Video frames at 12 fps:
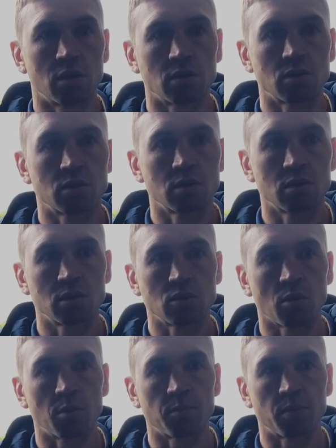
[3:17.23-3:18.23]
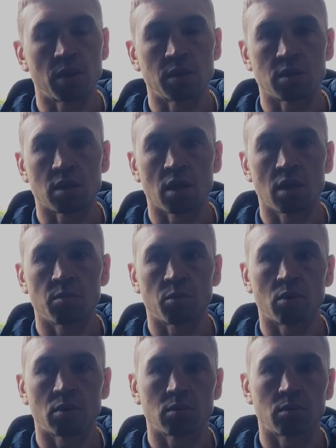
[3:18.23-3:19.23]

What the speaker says: it's all been plain sailing, but